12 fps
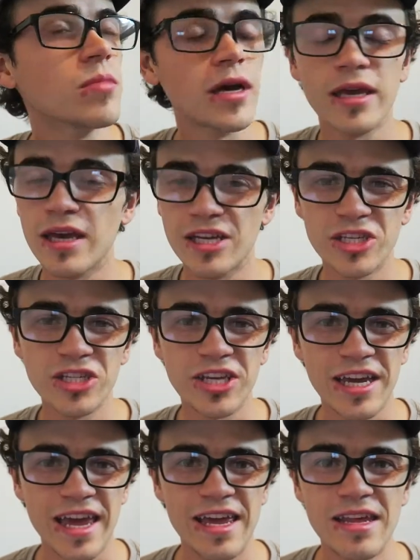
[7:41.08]
But yeah, it's just
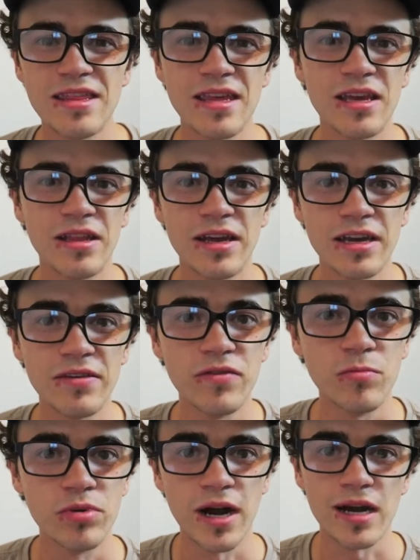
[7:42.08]
like anything, like if
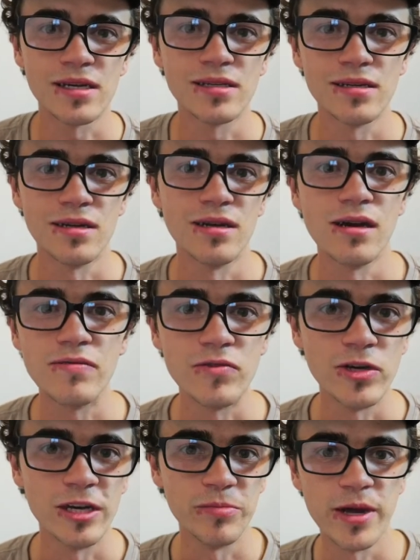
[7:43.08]
you practice it enough,
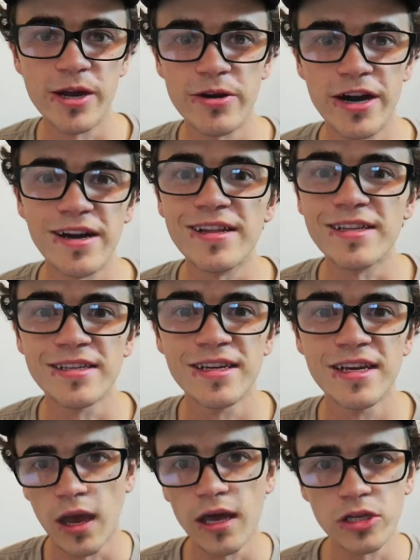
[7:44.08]
you'll get better at it.
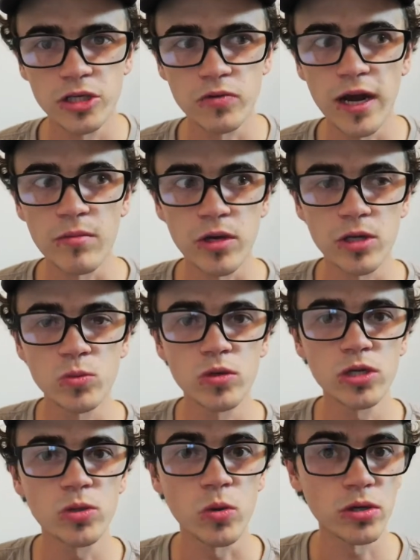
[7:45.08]
And it's great because when
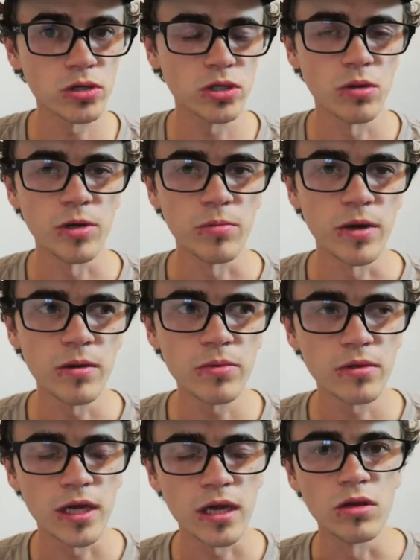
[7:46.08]
you're talking to so many
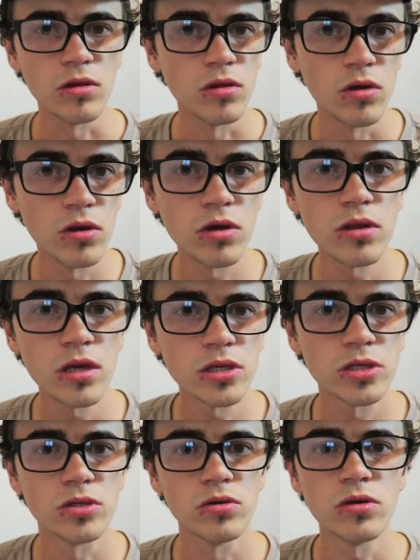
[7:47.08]
people, like, you learn their
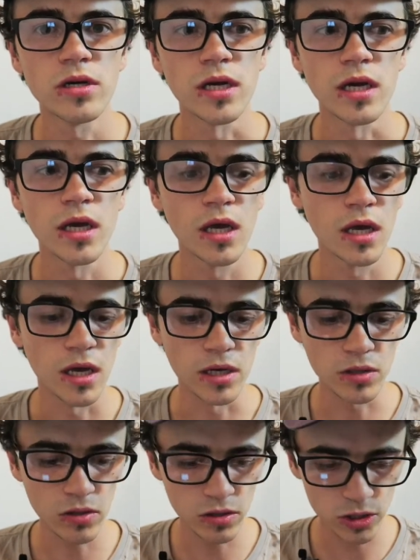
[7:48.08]
story, and
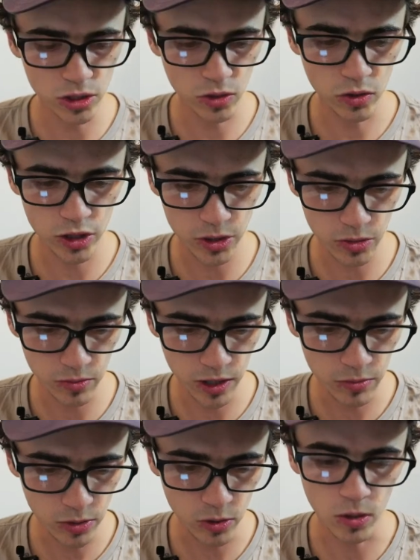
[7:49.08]
you learn stories from
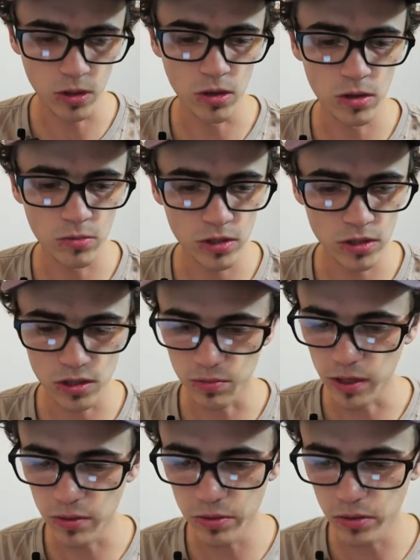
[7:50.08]
people who are homeless to
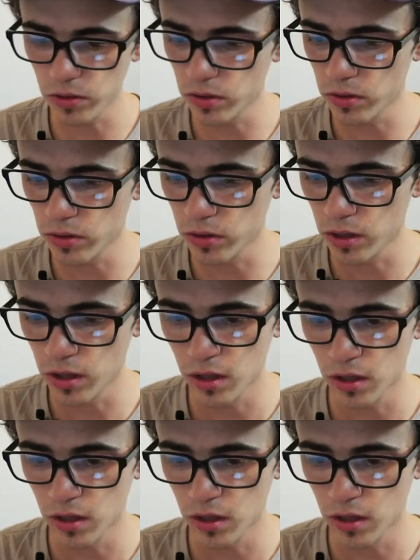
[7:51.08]
people who,